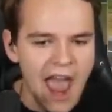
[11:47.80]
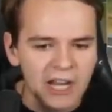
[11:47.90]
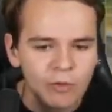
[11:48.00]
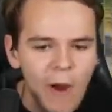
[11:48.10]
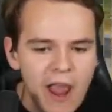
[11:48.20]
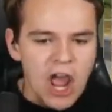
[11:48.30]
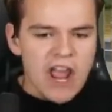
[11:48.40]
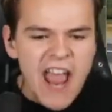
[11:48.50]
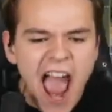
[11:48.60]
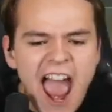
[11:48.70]
Adequate!
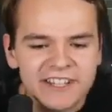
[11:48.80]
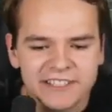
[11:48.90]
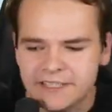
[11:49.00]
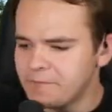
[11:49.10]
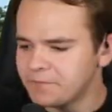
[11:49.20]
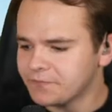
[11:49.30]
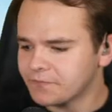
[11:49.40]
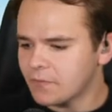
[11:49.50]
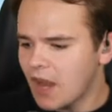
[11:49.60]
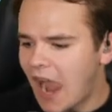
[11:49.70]
Yes!
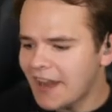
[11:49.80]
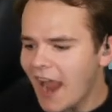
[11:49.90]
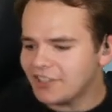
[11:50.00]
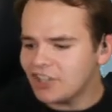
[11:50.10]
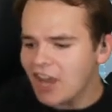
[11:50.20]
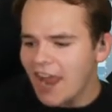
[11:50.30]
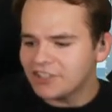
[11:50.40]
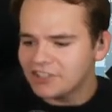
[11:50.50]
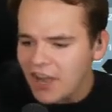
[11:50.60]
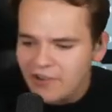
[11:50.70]
i actually,
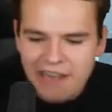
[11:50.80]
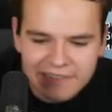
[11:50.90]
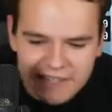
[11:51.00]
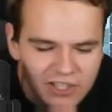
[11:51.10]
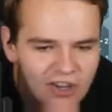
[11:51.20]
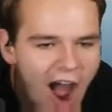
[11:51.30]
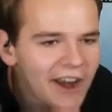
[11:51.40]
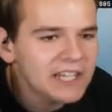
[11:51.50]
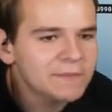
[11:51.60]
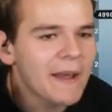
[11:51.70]
I genuinely did
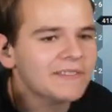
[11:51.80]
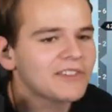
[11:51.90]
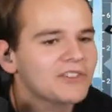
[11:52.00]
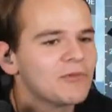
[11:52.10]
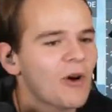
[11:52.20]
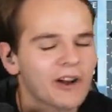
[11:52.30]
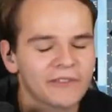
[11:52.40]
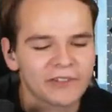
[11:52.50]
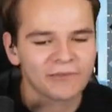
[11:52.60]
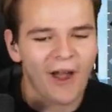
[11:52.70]
not expect this to
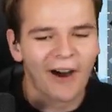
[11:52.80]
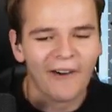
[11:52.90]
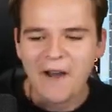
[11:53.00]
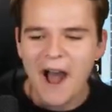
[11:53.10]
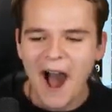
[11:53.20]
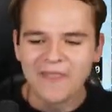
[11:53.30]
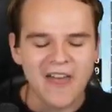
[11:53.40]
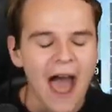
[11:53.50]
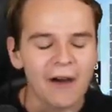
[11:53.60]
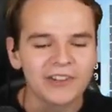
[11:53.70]
work this well.
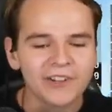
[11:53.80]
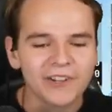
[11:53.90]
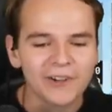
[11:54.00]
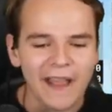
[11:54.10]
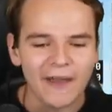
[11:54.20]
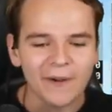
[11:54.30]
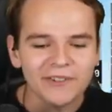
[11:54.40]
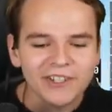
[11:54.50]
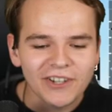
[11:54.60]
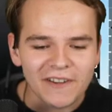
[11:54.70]
That was great. That
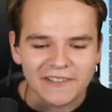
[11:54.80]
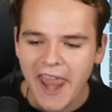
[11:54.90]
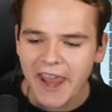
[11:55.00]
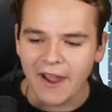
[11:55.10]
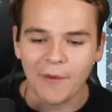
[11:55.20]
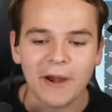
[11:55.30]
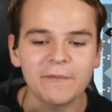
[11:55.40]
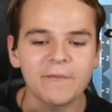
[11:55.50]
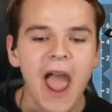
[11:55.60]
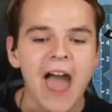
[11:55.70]
was a good take up.
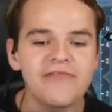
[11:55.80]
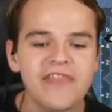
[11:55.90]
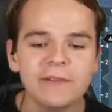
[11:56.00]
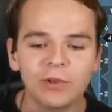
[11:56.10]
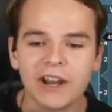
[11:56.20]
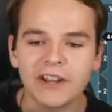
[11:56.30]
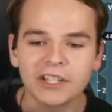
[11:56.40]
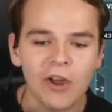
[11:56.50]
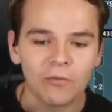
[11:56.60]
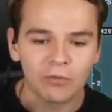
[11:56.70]
Already, I think we're in
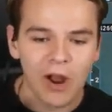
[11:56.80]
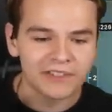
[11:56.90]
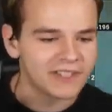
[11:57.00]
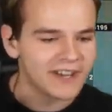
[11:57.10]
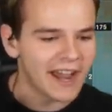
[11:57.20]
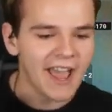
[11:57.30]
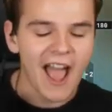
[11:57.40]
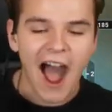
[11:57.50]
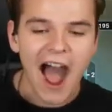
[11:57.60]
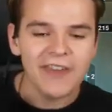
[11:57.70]
a good run today.
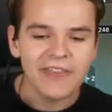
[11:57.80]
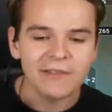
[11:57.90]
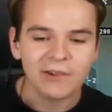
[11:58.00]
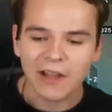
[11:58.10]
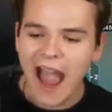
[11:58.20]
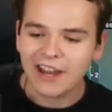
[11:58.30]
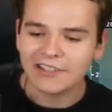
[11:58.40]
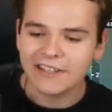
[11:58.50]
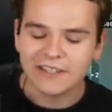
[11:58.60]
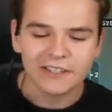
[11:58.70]
I think we're
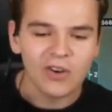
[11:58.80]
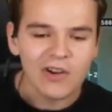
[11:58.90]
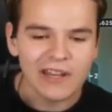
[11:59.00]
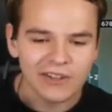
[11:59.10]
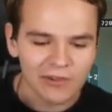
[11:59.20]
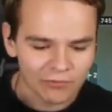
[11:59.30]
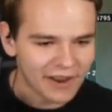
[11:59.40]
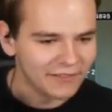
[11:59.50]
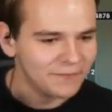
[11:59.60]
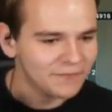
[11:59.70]
actually in a totally good
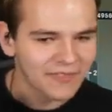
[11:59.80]
run.